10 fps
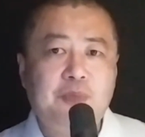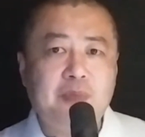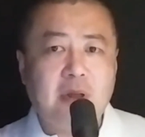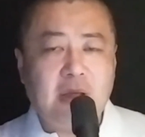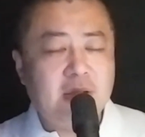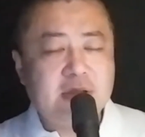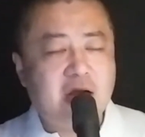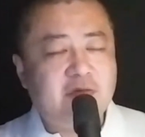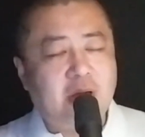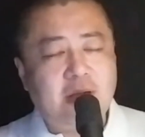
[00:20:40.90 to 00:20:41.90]
He is
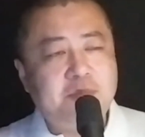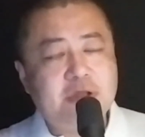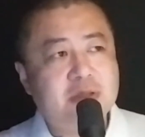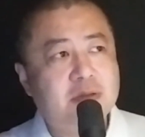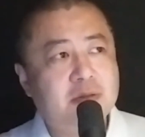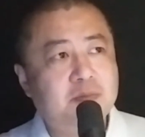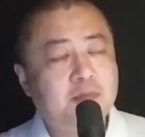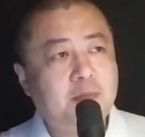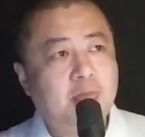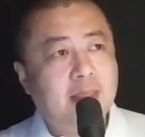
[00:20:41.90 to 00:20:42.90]
kind of just
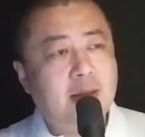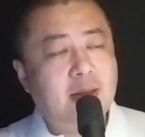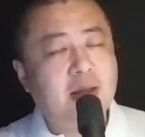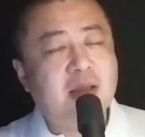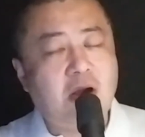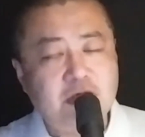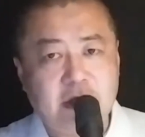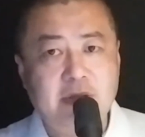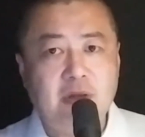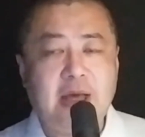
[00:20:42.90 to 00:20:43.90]

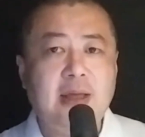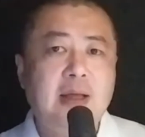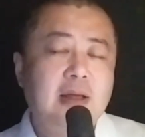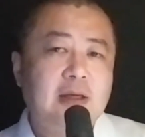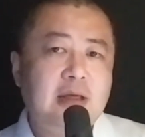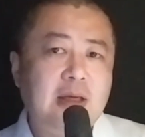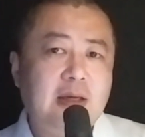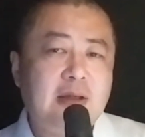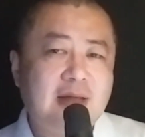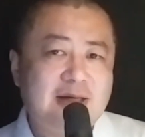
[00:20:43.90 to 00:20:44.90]
lethargic, okay?
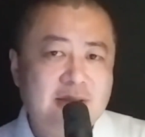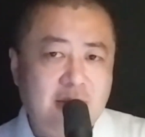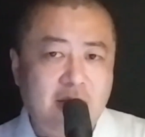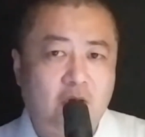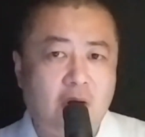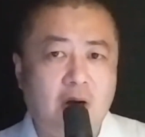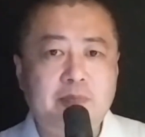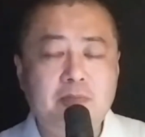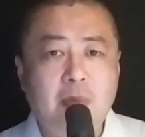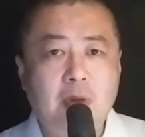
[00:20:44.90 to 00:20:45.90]
He does deliver
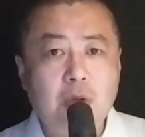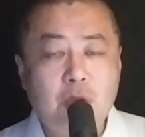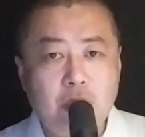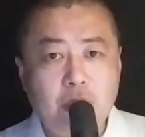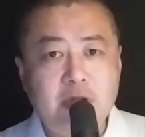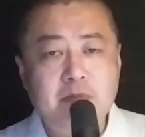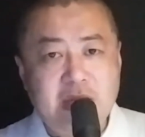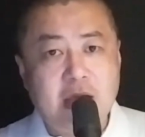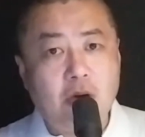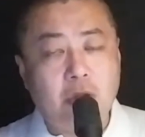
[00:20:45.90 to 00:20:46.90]

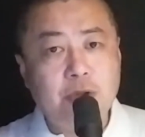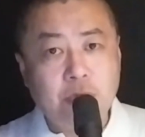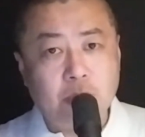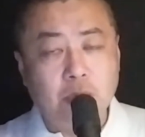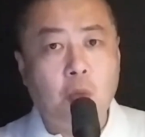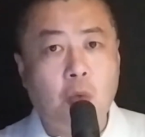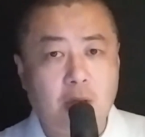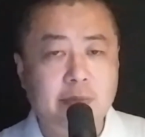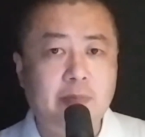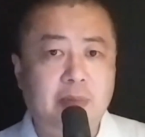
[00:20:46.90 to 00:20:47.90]
mediocre to good
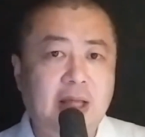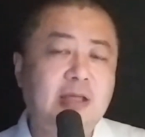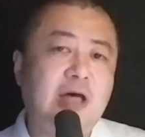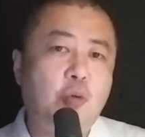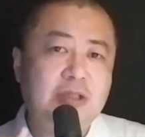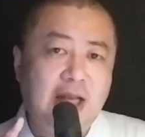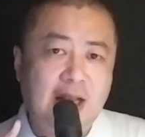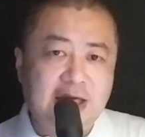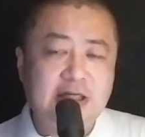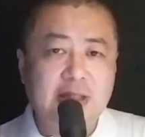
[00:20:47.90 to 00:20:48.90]
work, but he's always
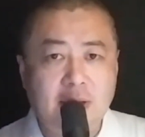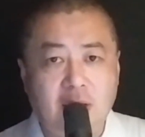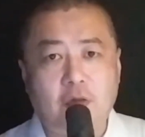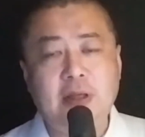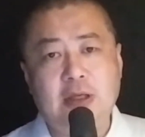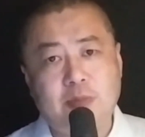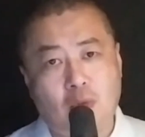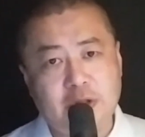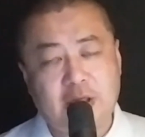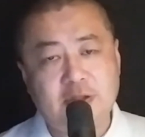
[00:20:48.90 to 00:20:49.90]
late delivering his
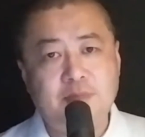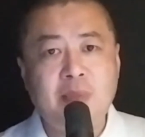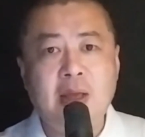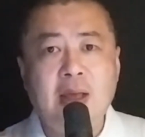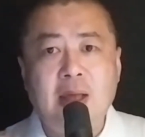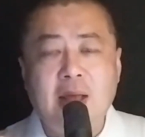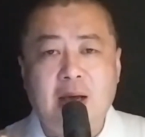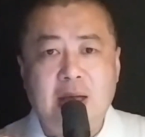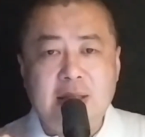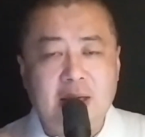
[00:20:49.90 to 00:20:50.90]
projects.
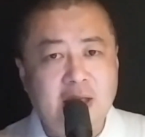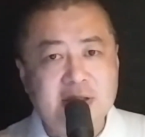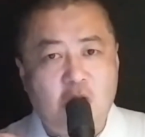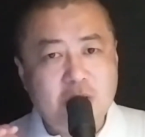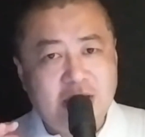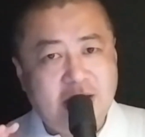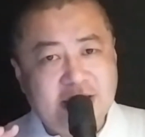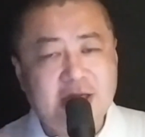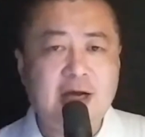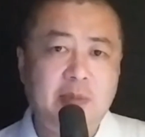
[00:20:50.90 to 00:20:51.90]
And he's always
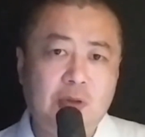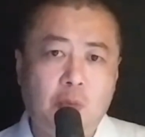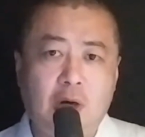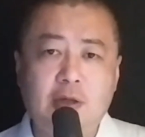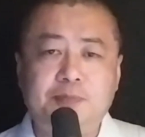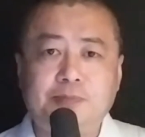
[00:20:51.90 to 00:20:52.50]
late coming to work.